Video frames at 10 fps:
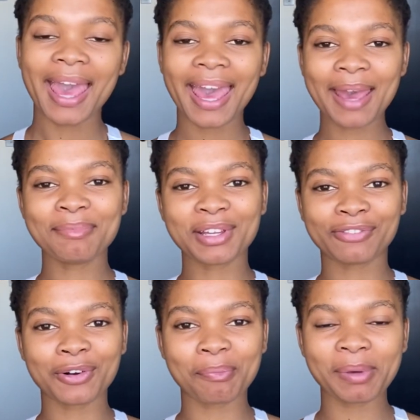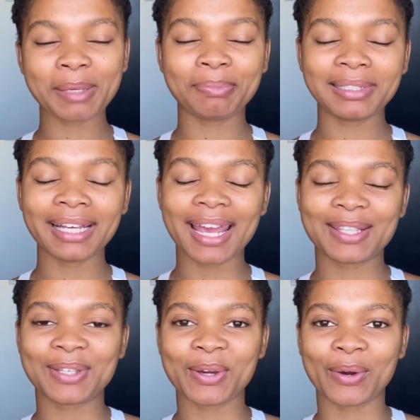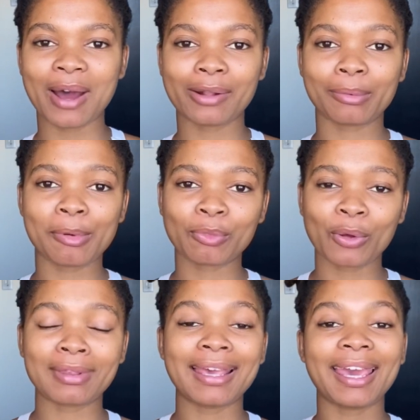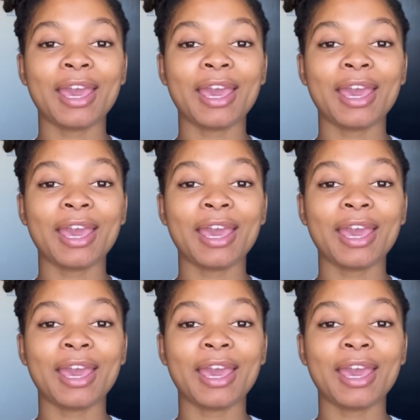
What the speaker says: Hey beautiful people, it's your girl Ashima Mgonga.